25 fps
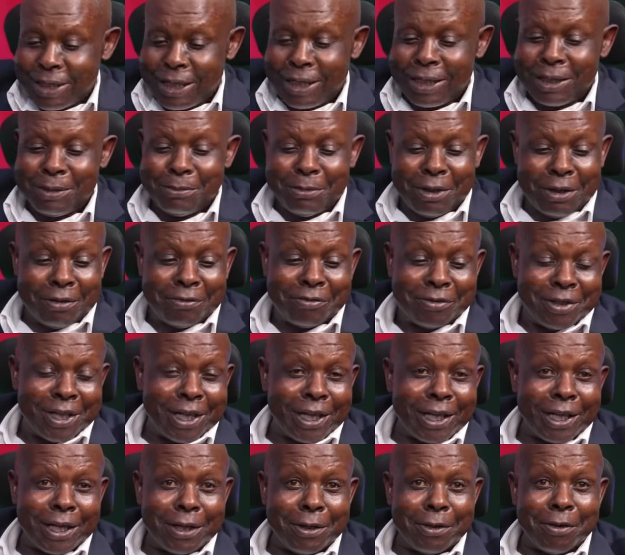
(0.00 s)
tell him I've
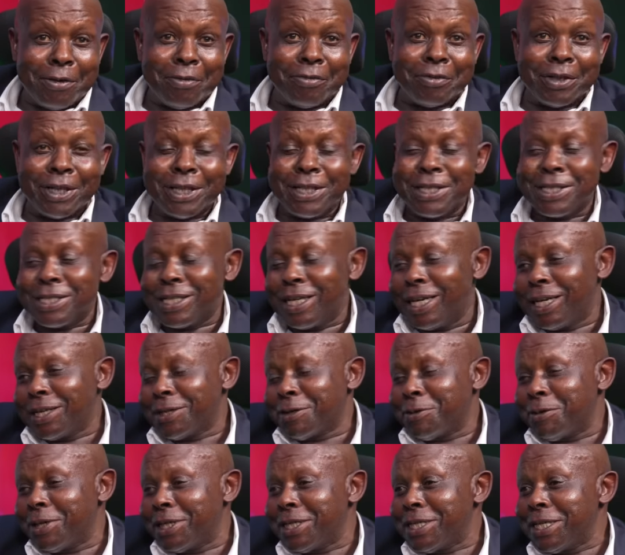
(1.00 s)
taken over his
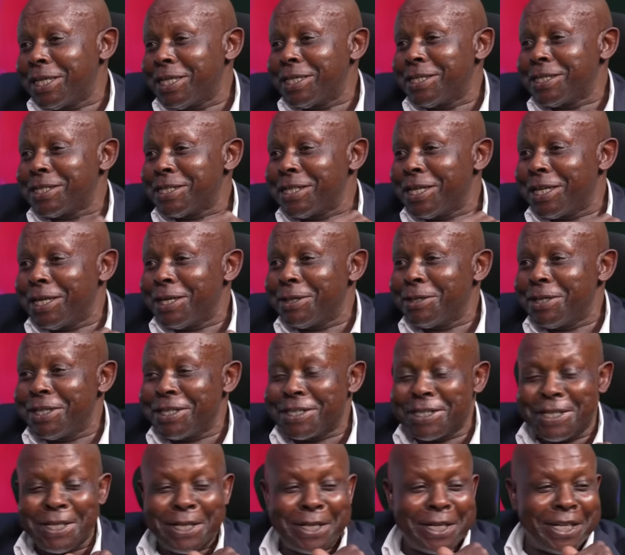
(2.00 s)
headquarters.
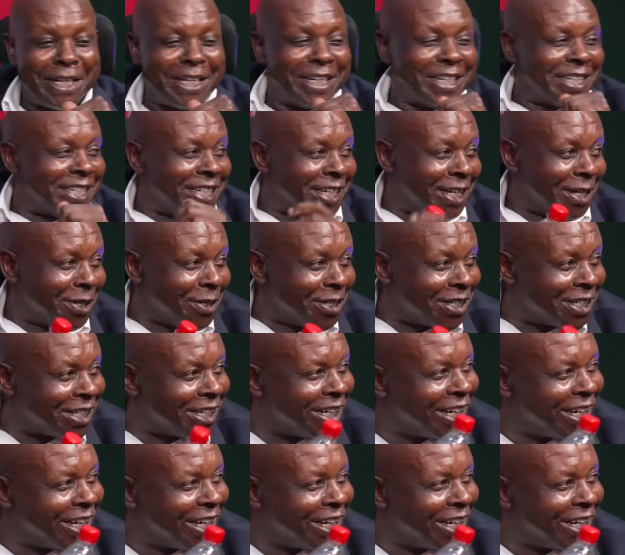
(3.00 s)
he's, not